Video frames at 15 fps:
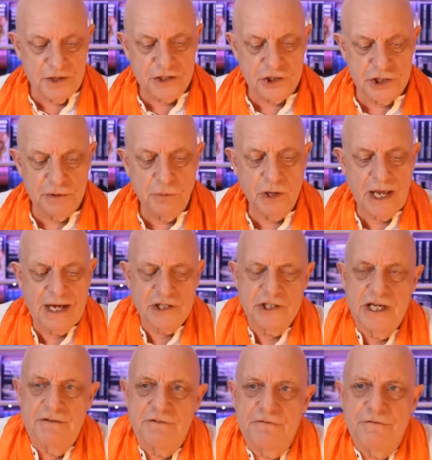I think she will
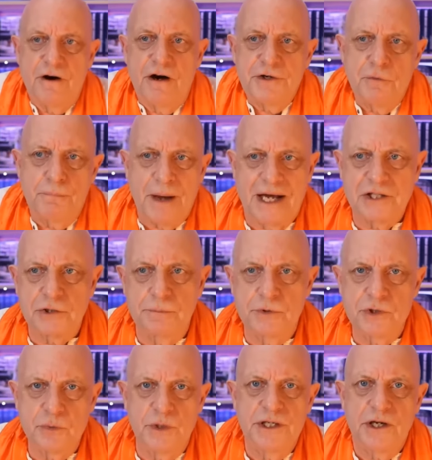actually have a final
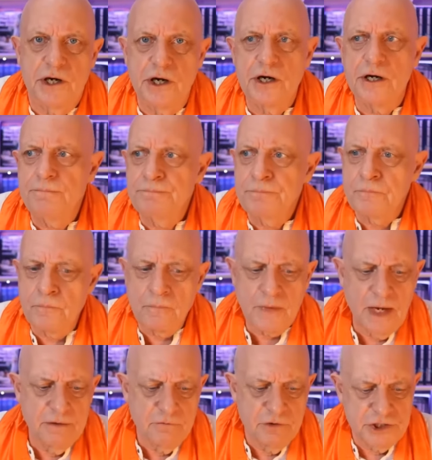battle between her
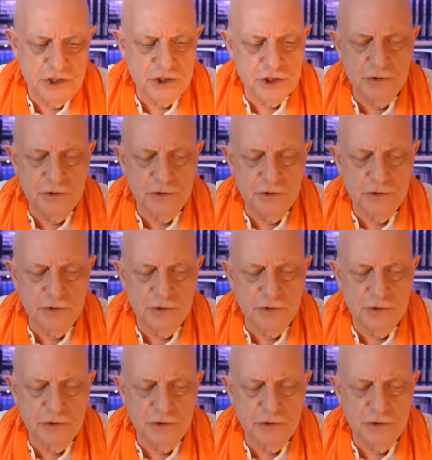and Rishi